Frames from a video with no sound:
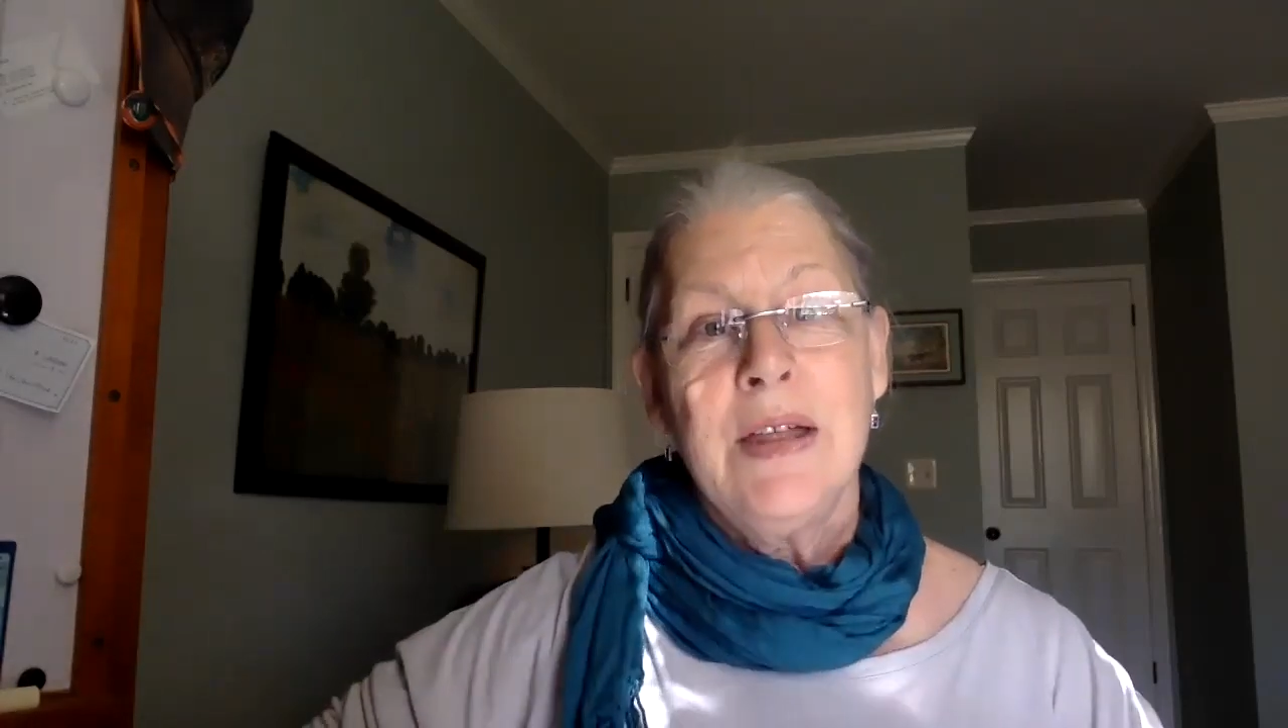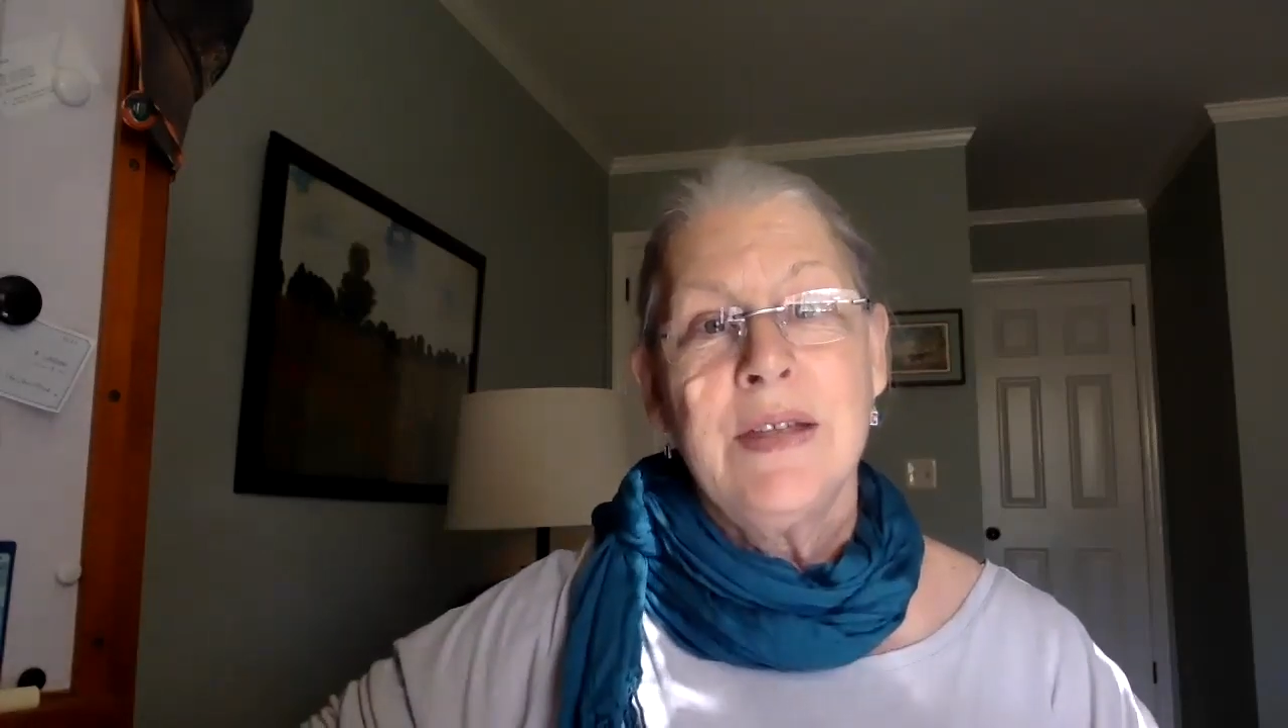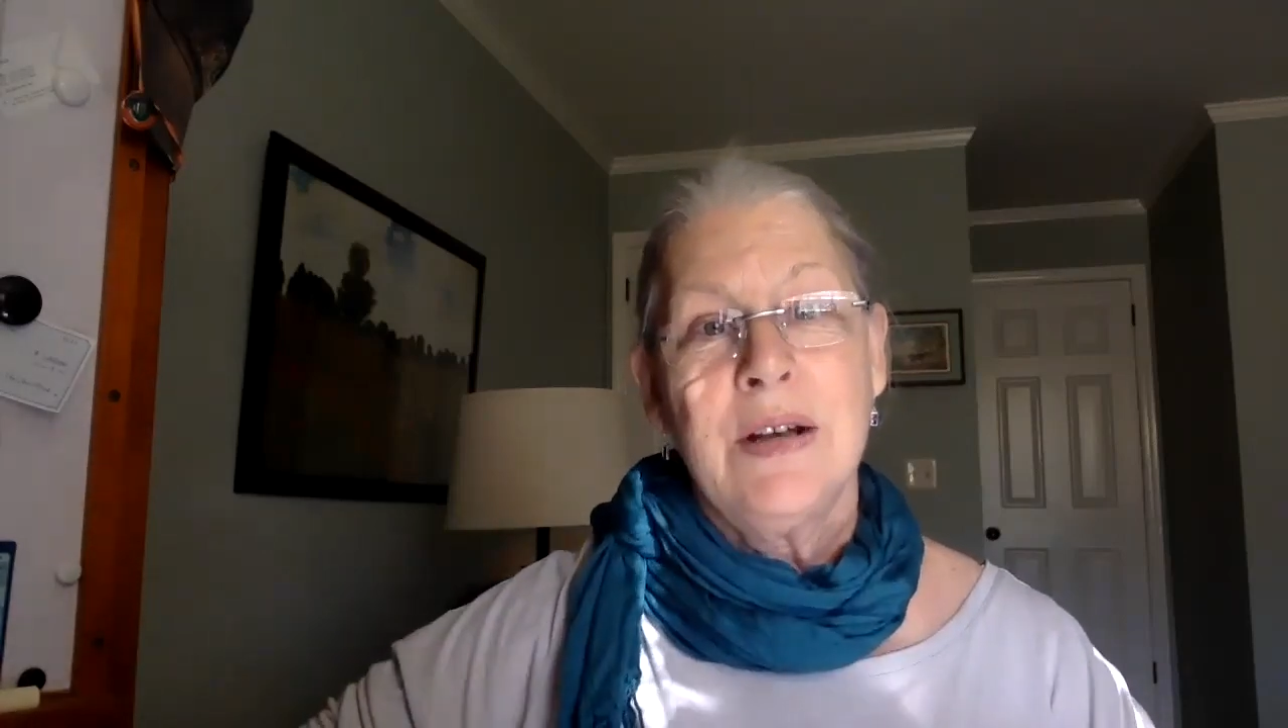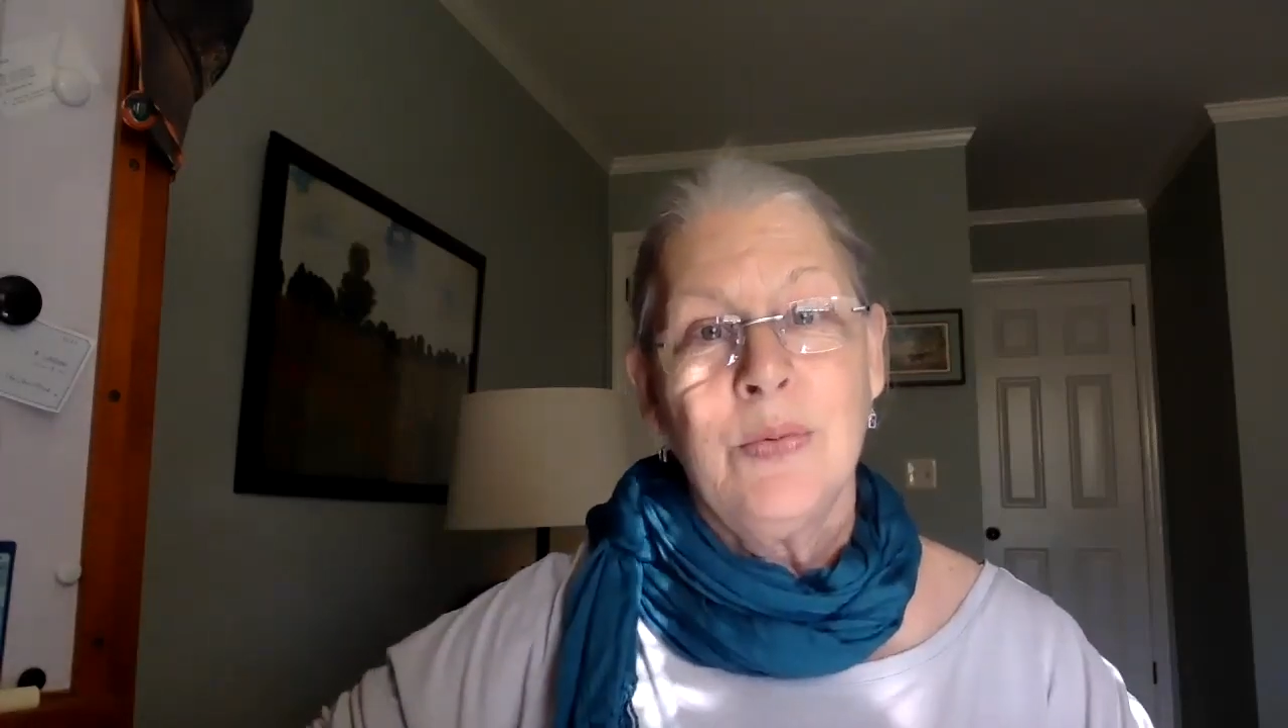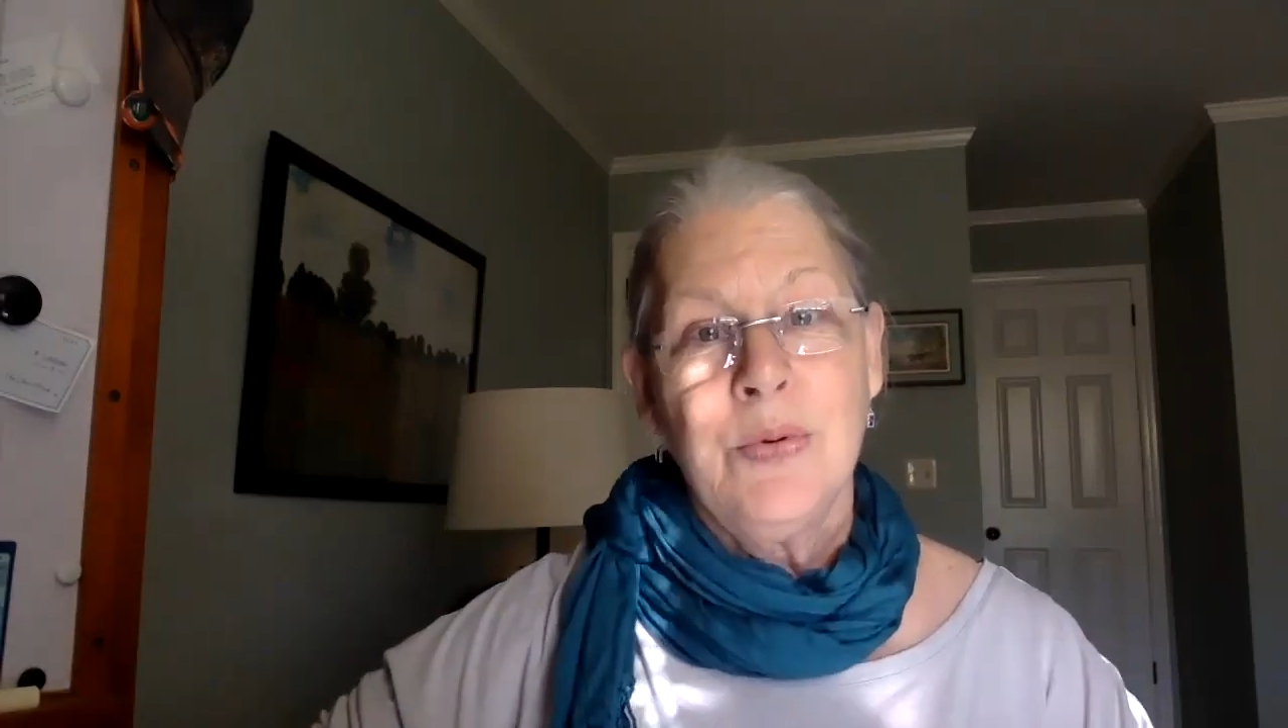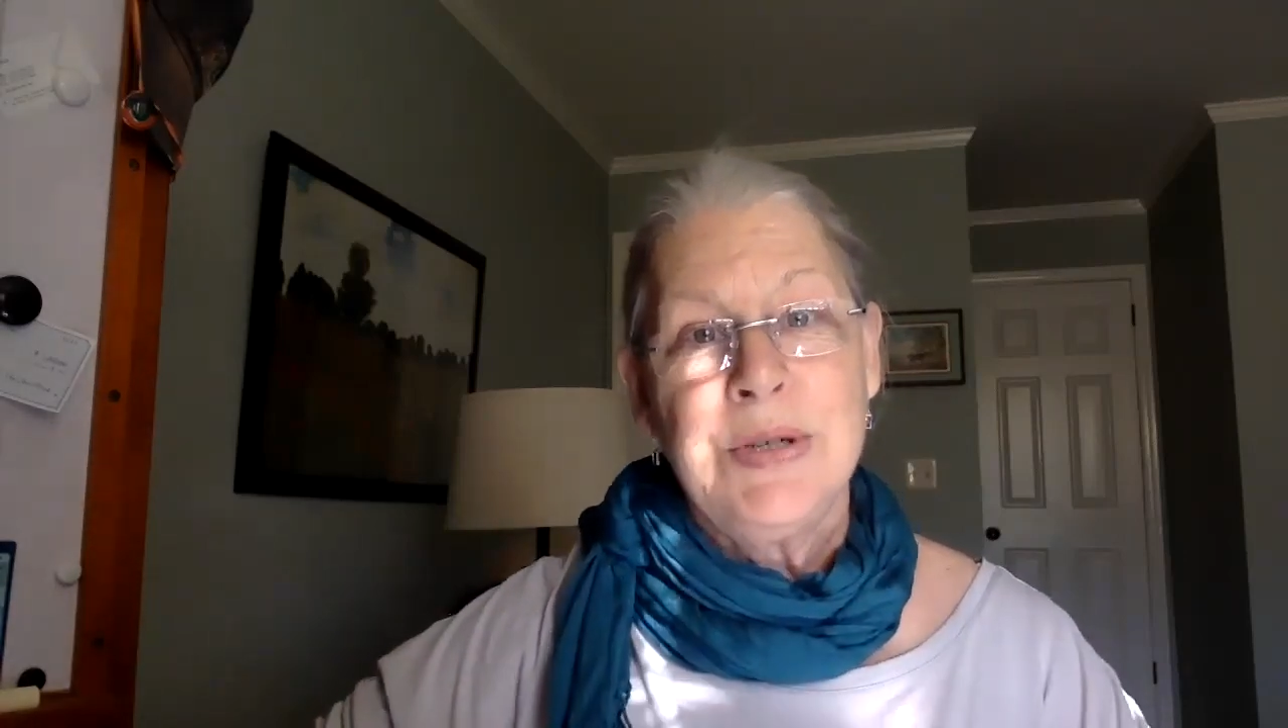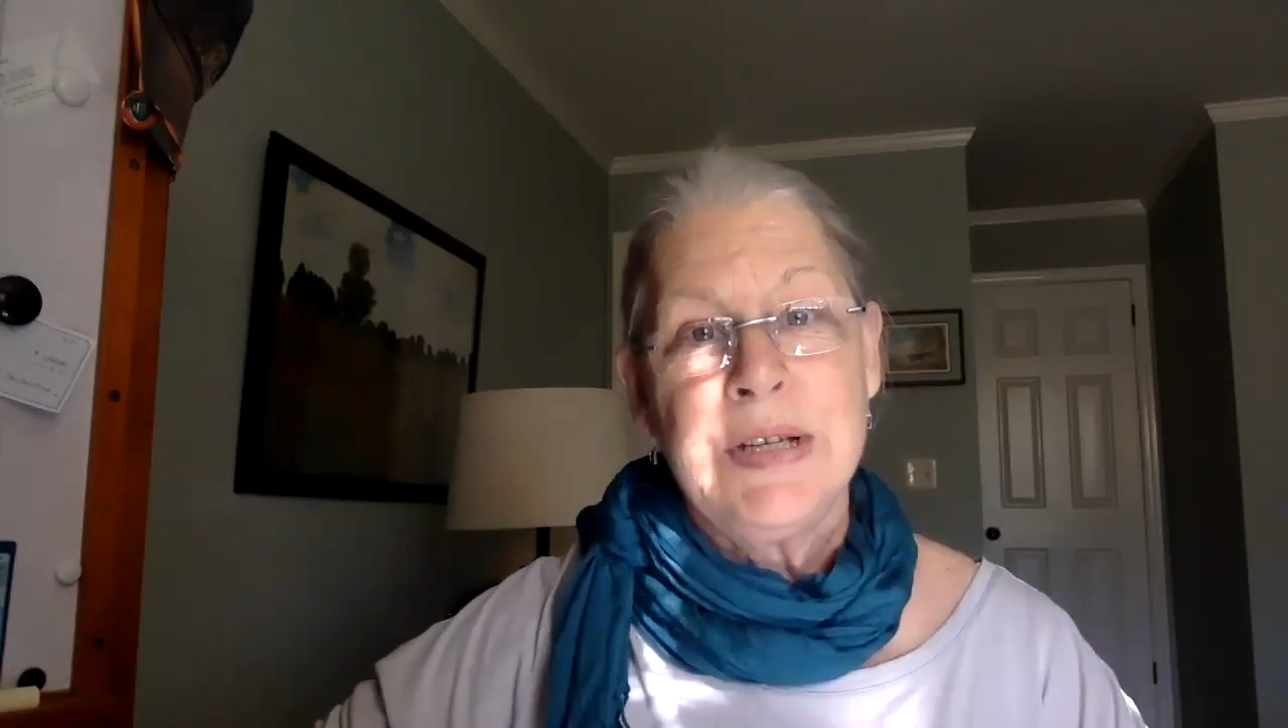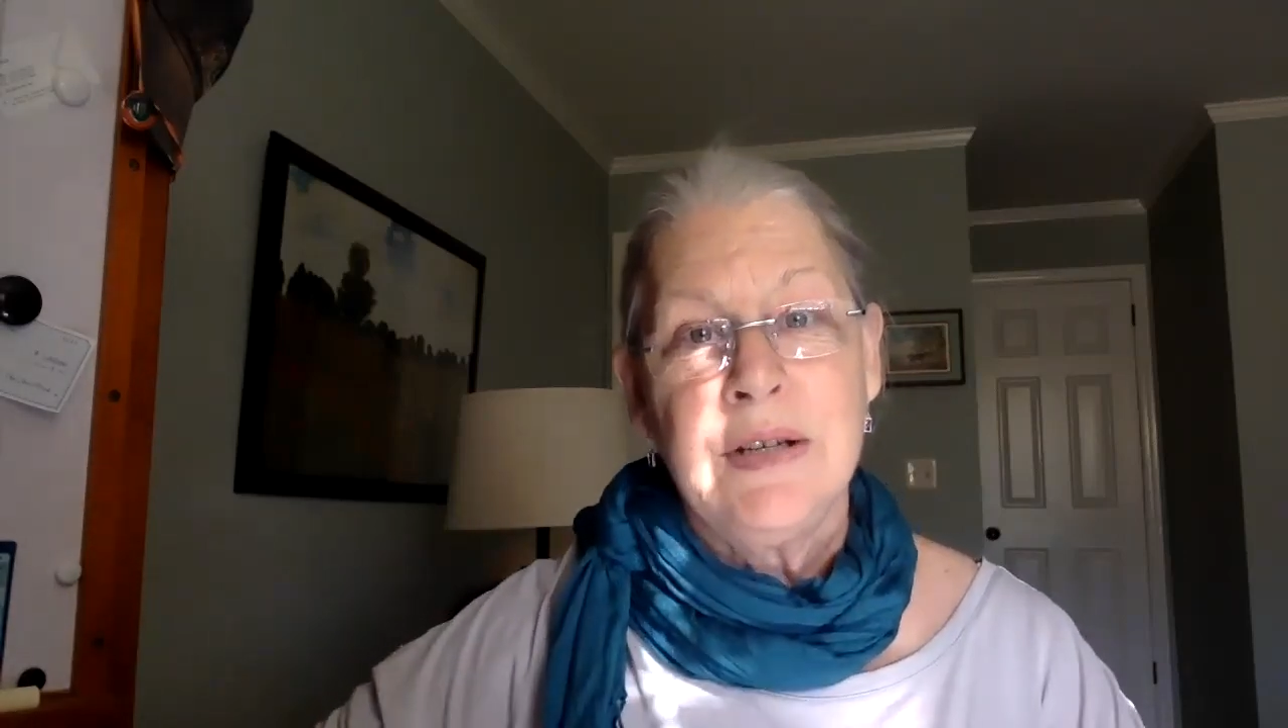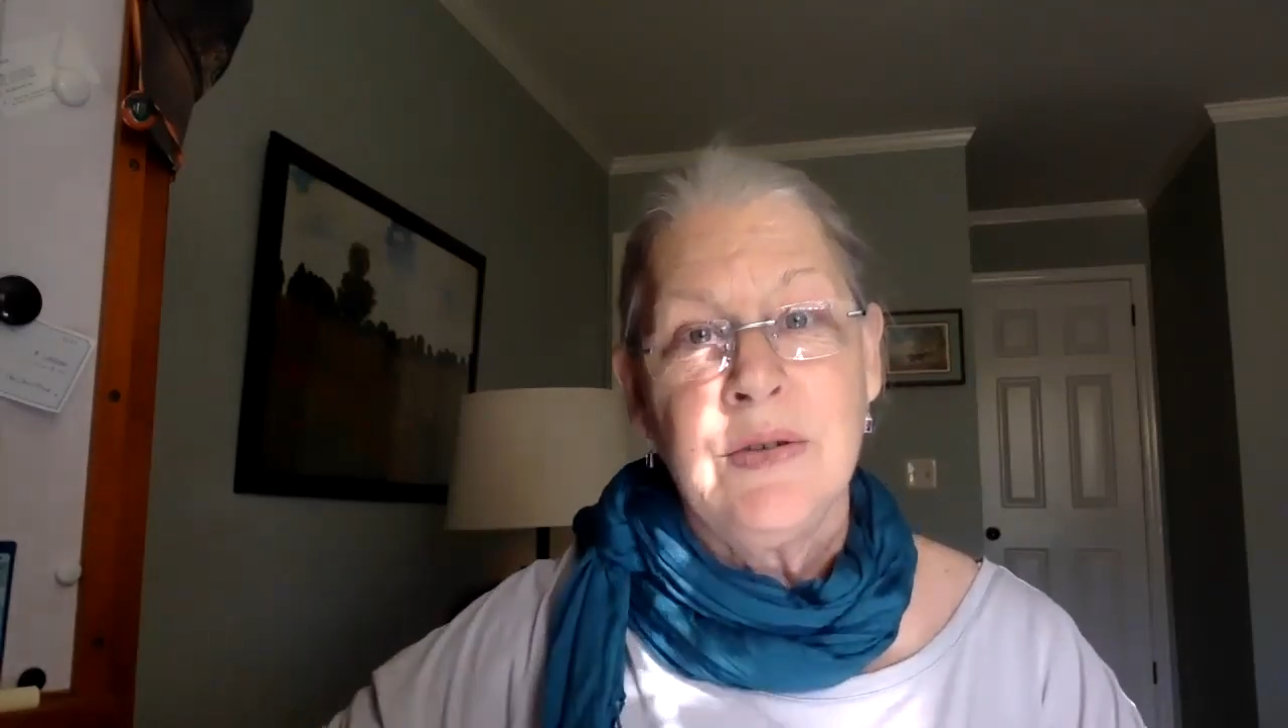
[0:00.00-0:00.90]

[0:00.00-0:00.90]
that a routine